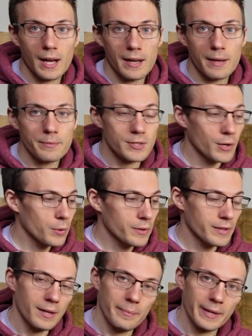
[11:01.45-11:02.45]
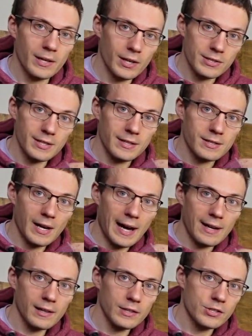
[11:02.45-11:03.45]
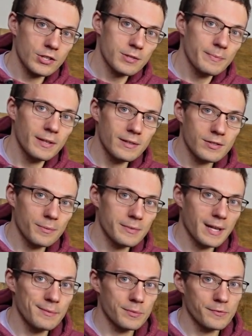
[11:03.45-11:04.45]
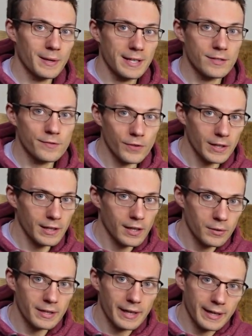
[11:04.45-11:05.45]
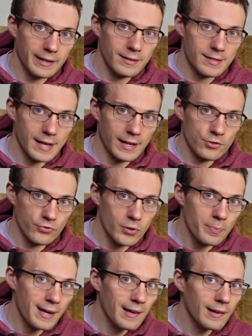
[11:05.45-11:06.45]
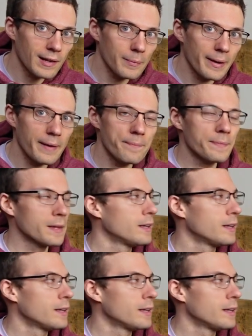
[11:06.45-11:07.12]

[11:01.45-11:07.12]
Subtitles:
I am told that because it's got angle adjustment, sometimes when it's fully loaded, it can start drooping a little bit.